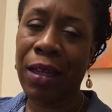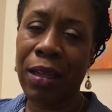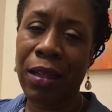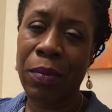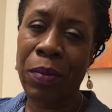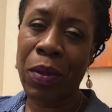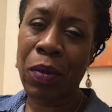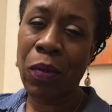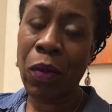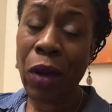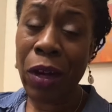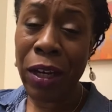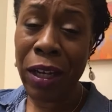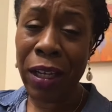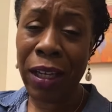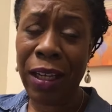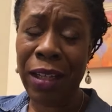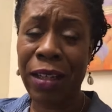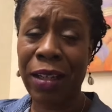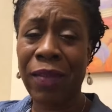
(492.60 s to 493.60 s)
I could have been work I
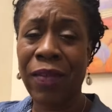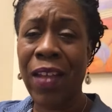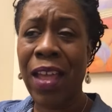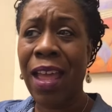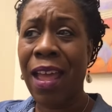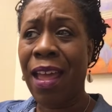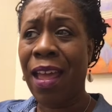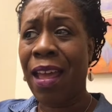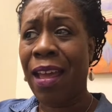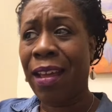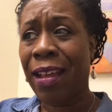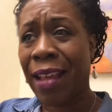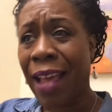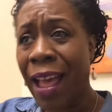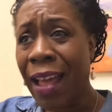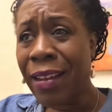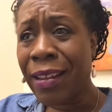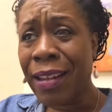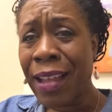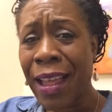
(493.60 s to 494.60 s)
could have
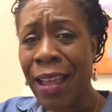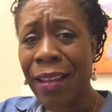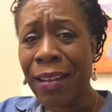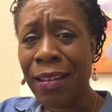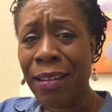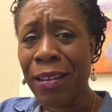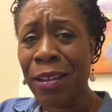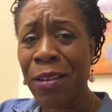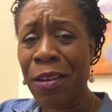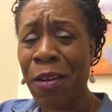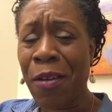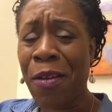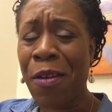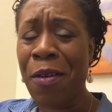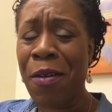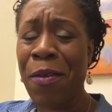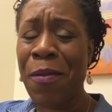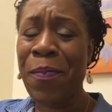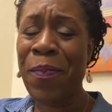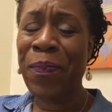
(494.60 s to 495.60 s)
gotten that you
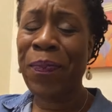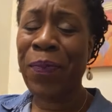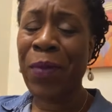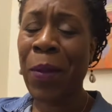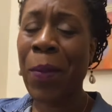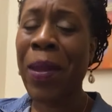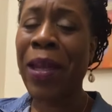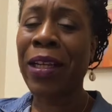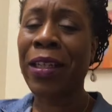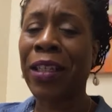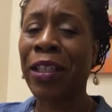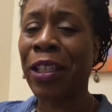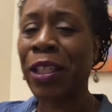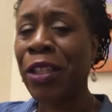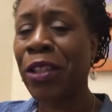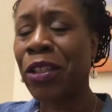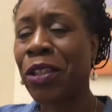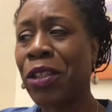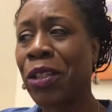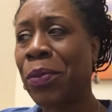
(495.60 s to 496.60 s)
know they've been in a
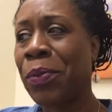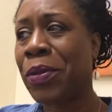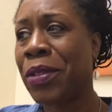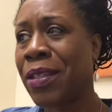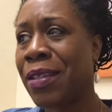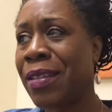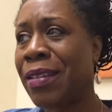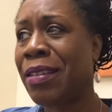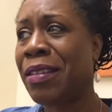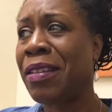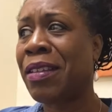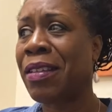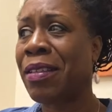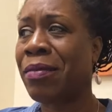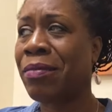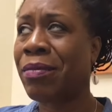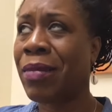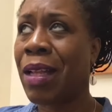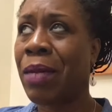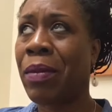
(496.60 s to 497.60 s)
leadership position
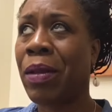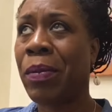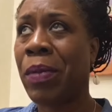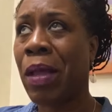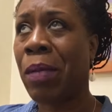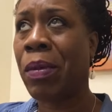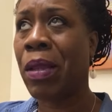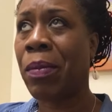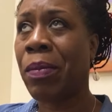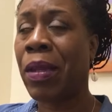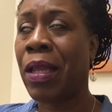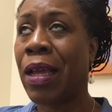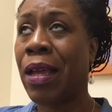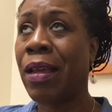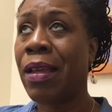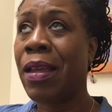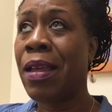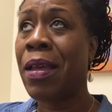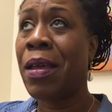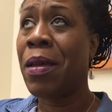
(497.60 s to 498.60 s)
and blah blah blah blah blah
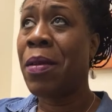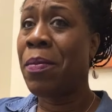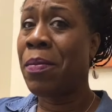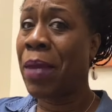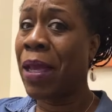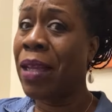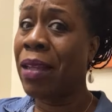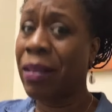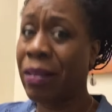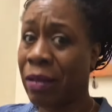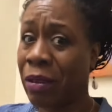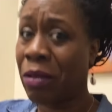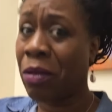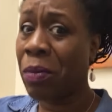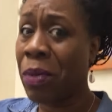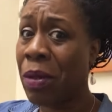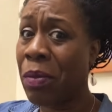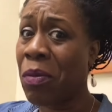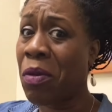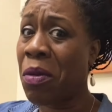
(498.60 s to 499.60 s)
making a little
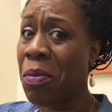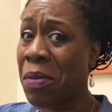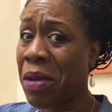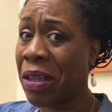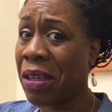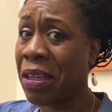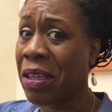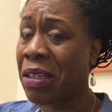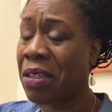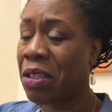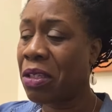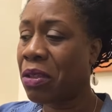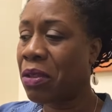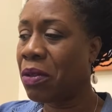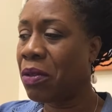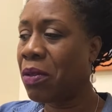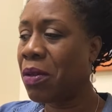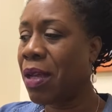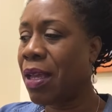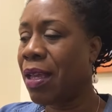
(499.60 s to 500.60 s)
bit more money
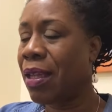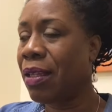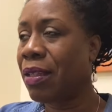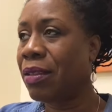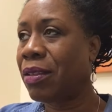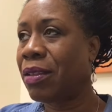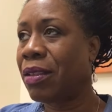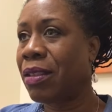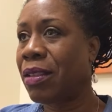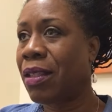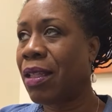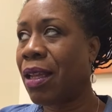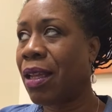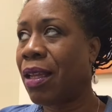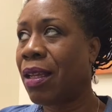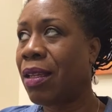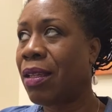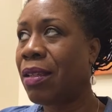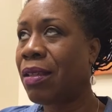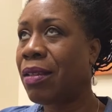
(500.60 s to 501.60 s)
too and it's just
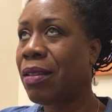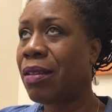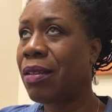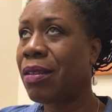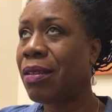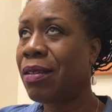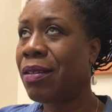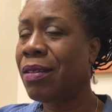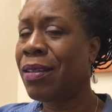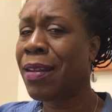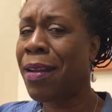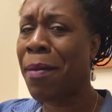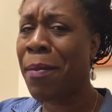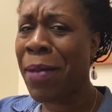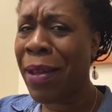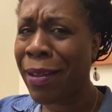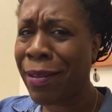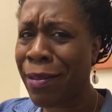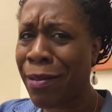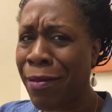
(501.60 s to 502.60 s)
like did I
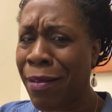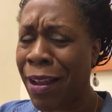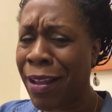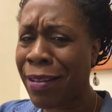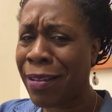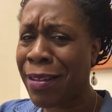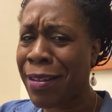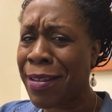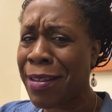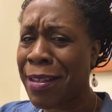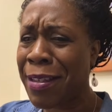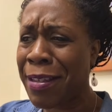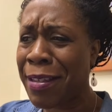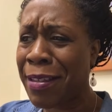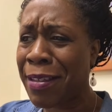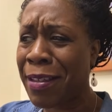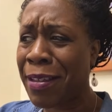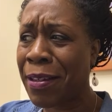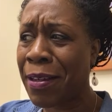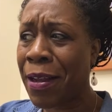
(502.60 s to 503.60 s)
make the right
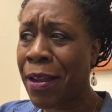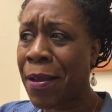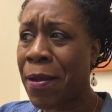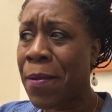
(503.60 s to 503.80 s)
decision?